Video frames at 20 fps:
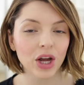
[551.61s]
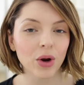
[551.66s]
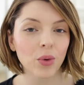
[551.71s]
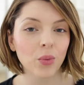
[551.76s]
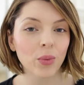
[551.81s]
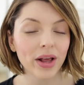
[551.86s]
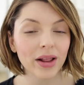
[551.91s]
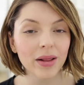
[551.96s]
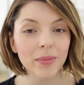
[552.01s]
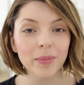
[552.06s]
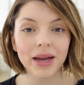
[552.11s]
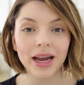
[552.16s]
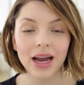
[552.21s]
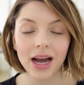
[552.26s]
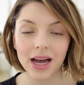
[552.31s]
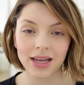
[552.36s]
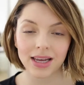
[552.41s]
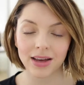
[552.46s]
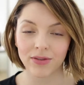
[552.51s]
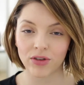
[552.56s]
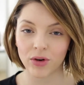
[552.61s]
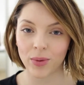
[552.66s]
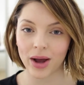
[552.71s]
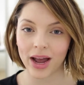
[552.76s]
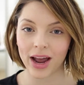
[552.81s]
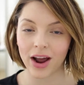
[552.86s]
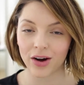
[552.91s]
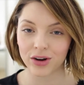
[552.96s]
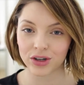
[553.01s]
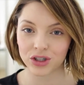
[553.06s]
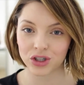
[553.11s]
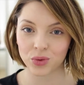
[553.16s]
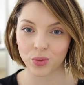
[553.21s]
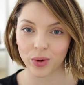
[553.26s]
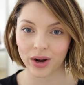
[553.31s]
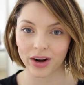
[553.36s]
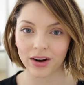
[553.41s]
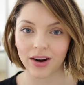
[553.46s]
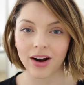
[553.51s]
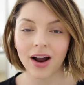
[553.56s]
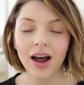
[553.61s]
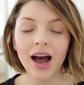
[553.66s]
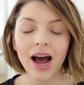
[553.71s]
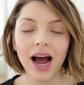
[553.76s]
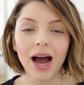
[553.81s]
There will be a giveaway on Twitter.